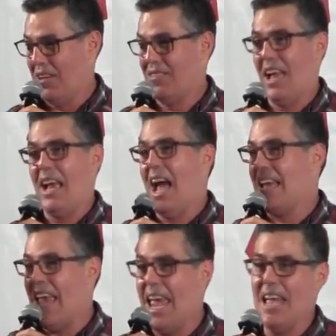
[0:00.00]
It's like, I
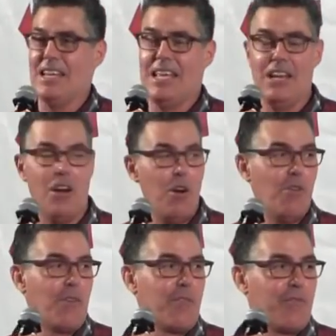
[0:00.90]
can't get
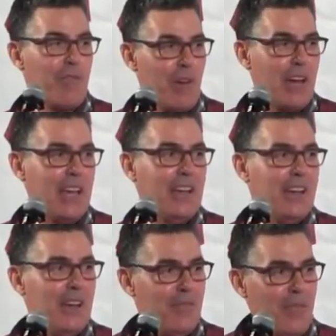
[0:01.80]
over free
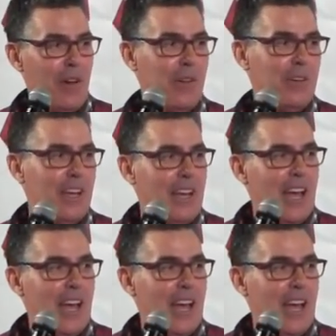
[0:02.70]
food.